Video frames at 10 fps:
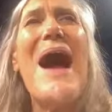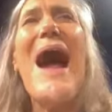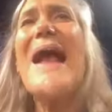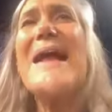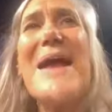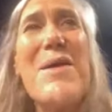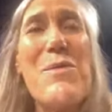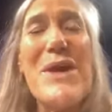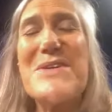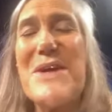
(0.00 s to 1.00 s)
I
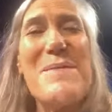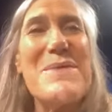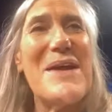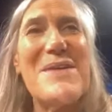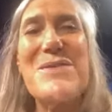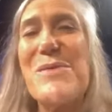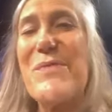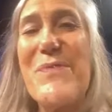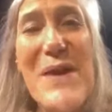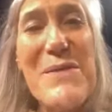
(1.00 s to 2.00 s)
can't wait to come down and do a
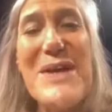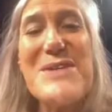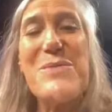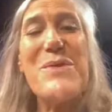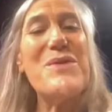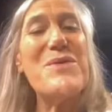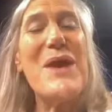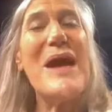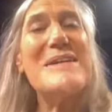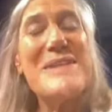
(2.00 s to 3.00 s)
fundraiser with you
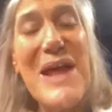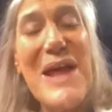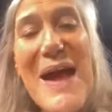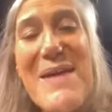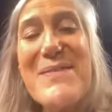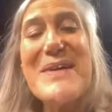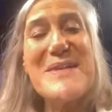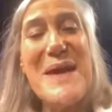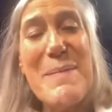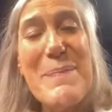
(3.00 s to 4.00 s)
guys live in
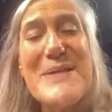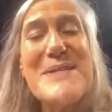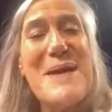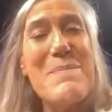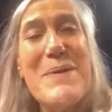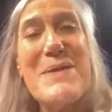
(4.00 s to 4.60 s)
Tampa, St.